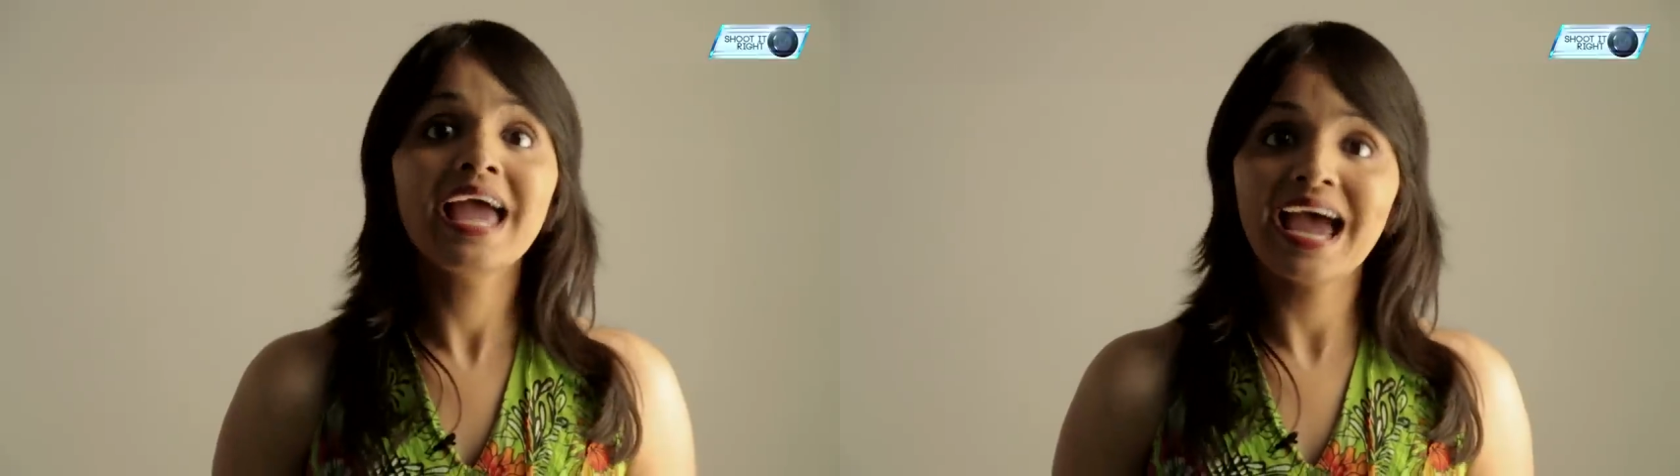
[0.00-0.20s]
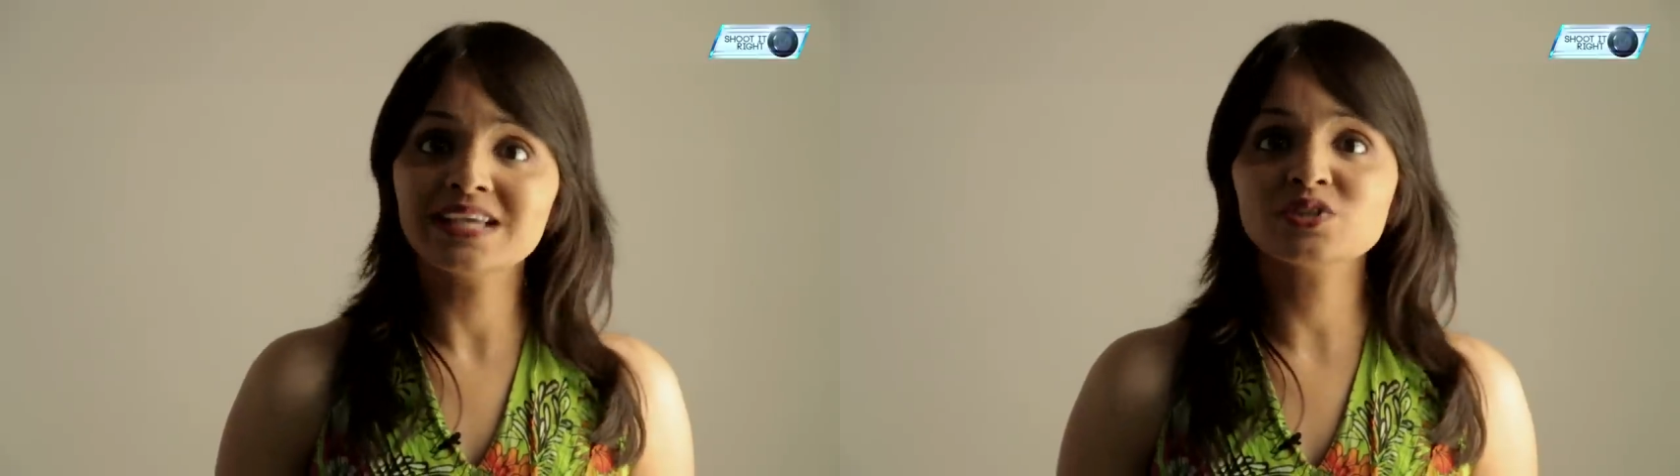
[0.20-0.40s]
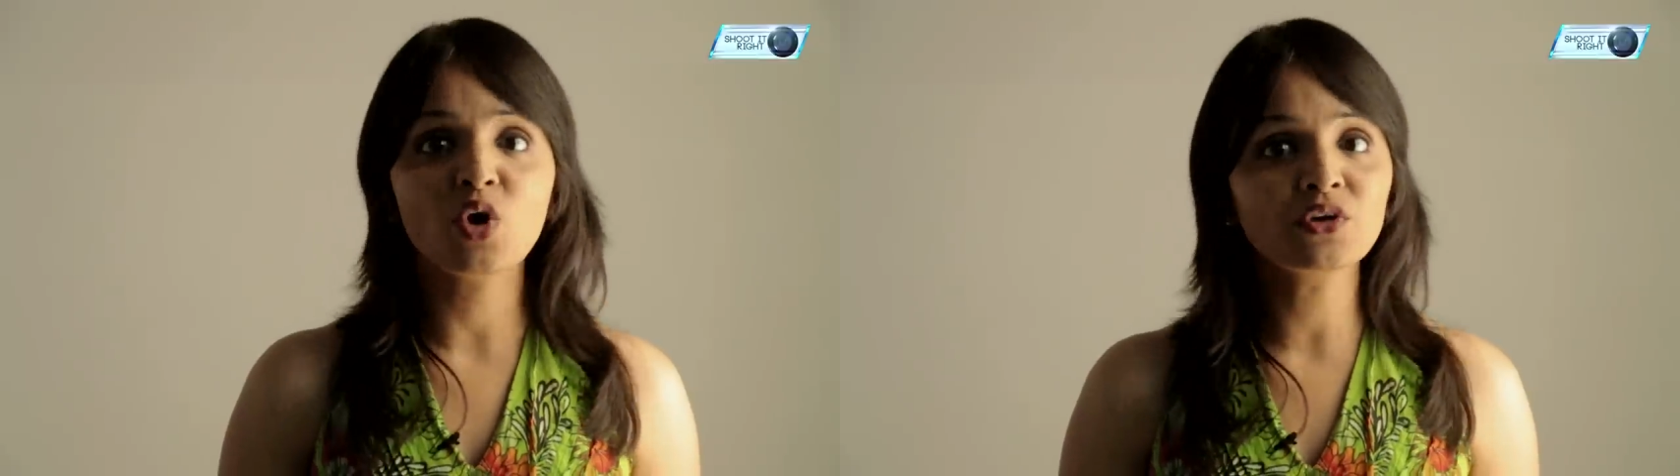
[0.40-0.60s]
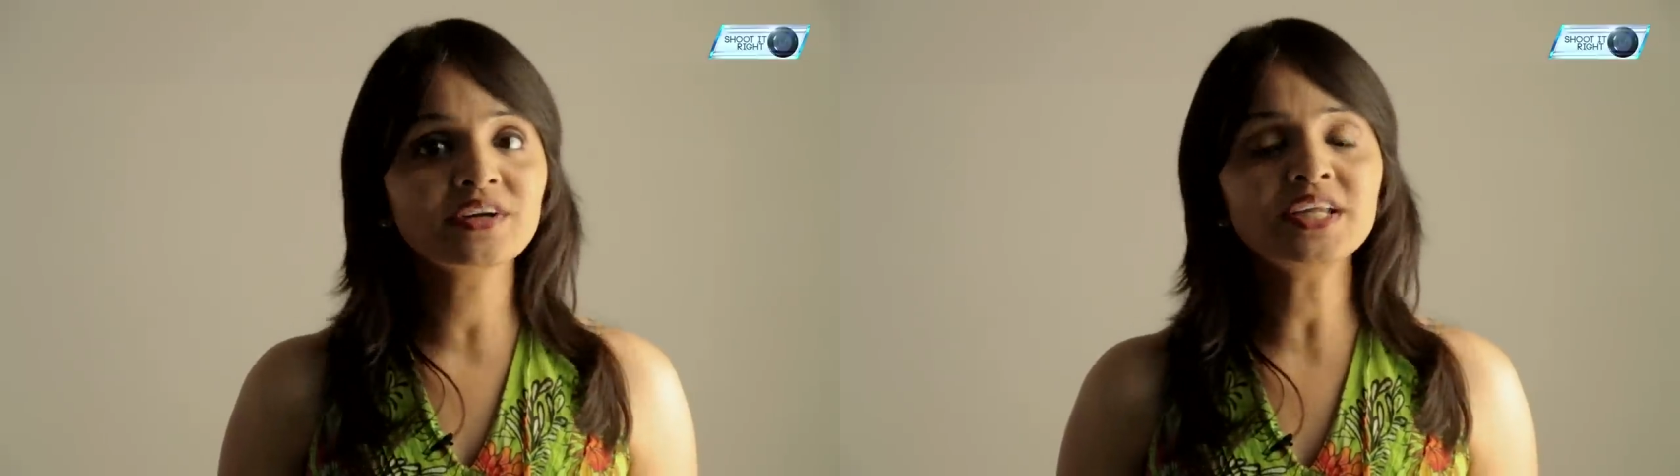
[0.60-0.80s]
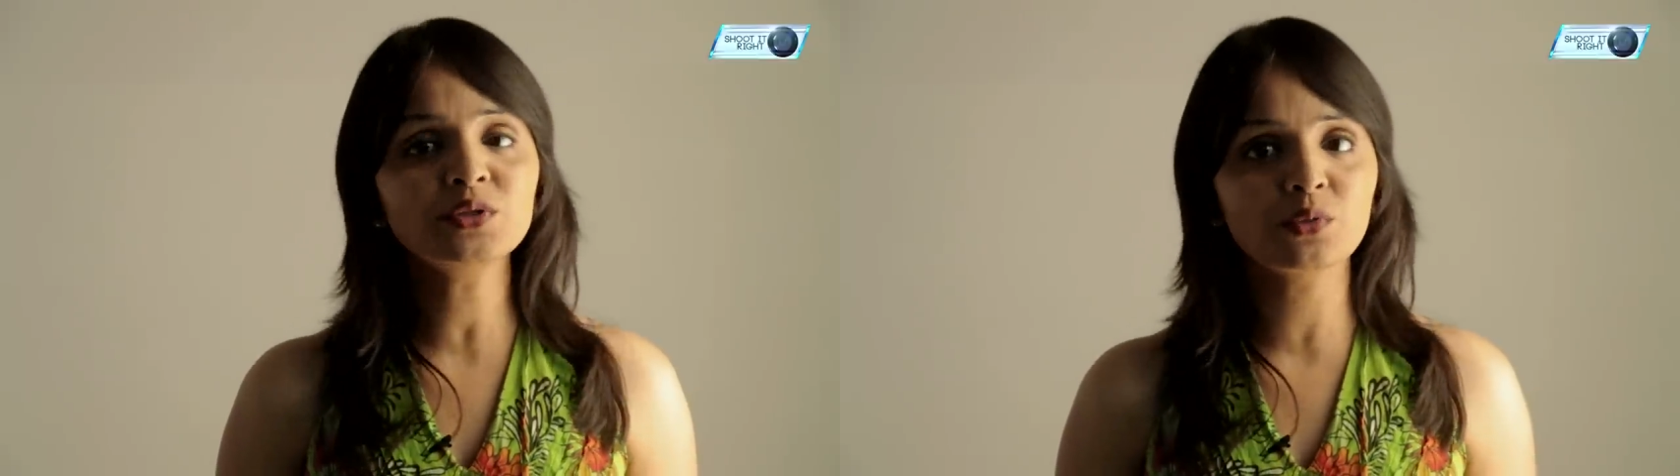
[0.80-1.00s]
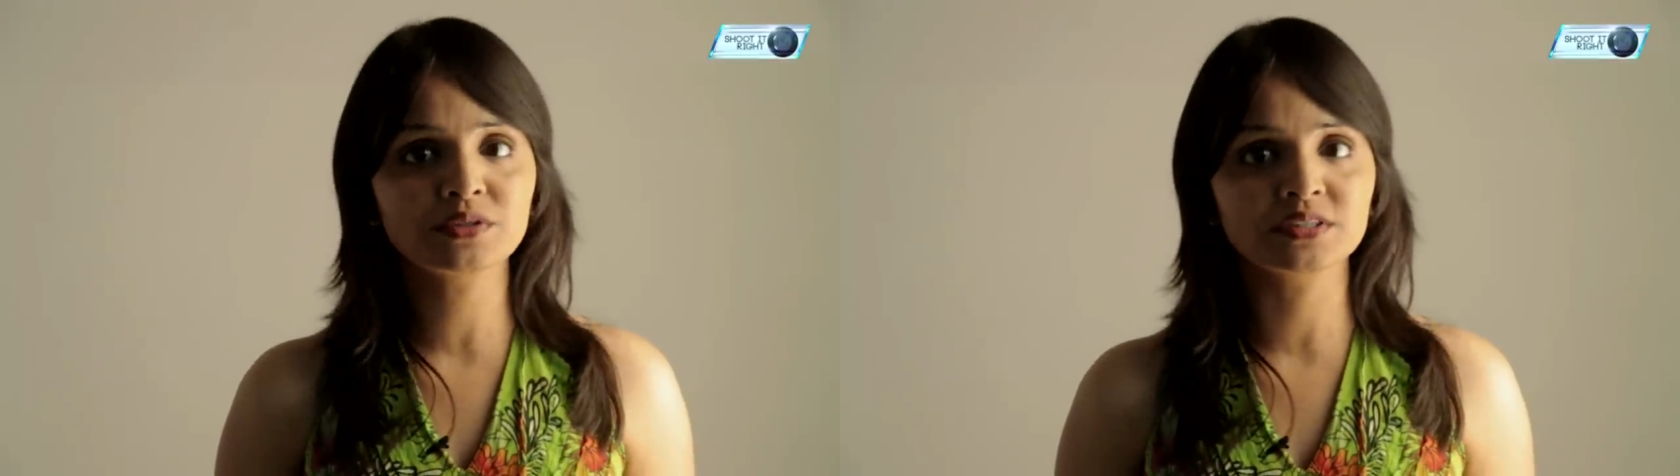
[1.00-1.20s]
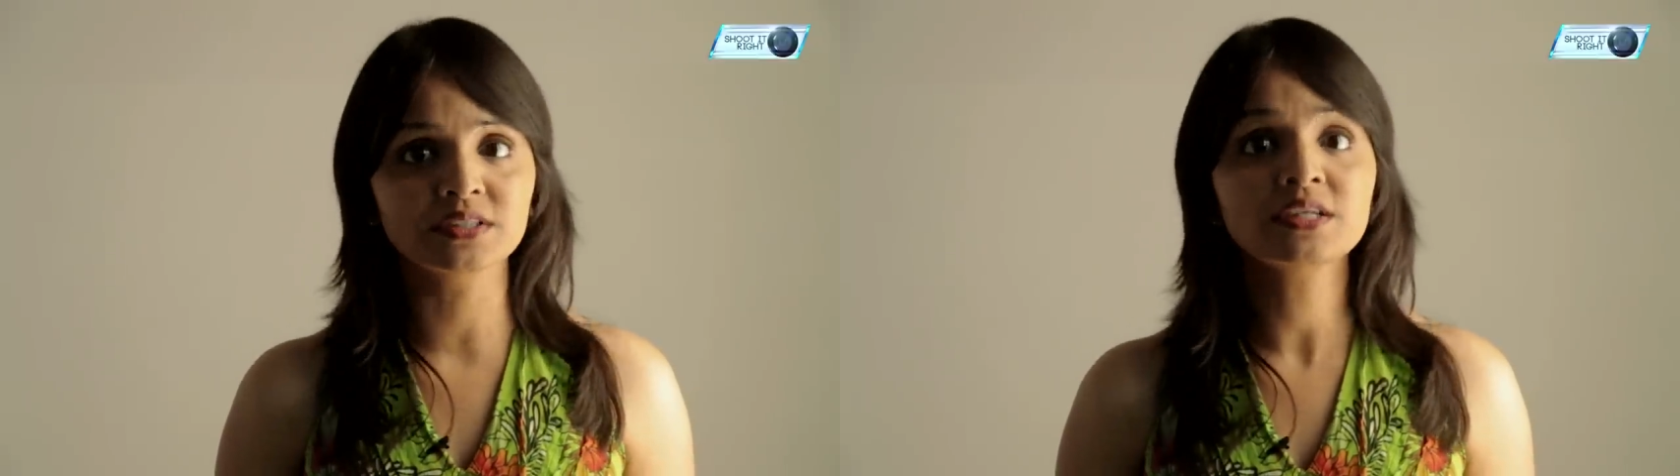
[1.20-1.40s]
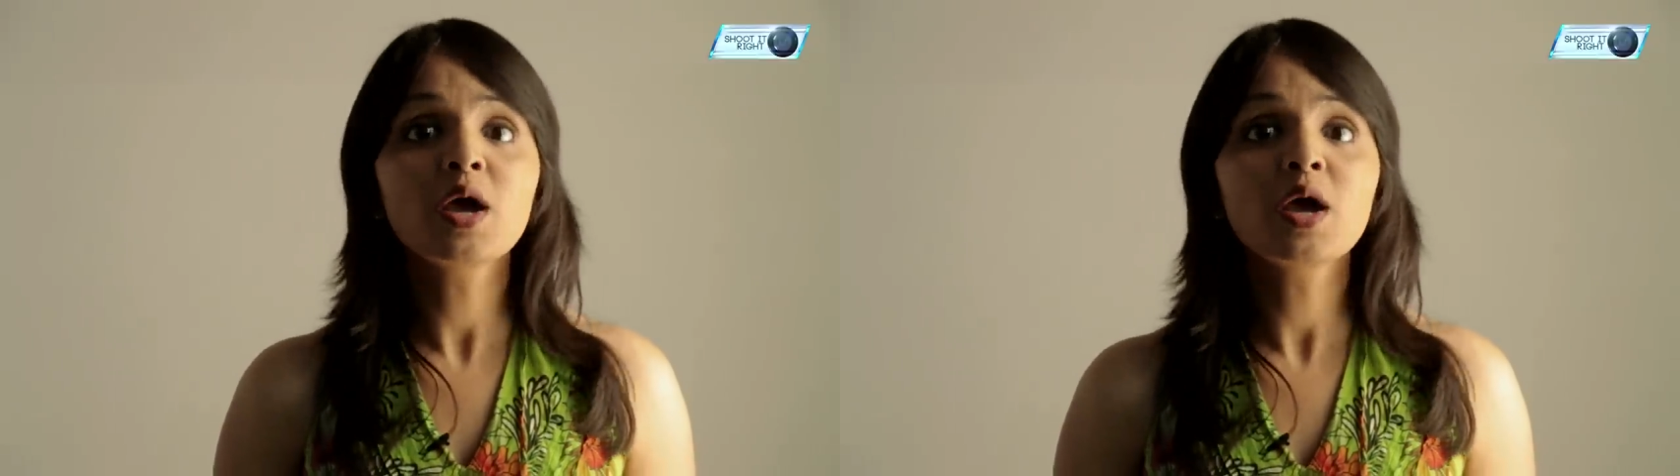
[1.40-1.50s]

As already noted,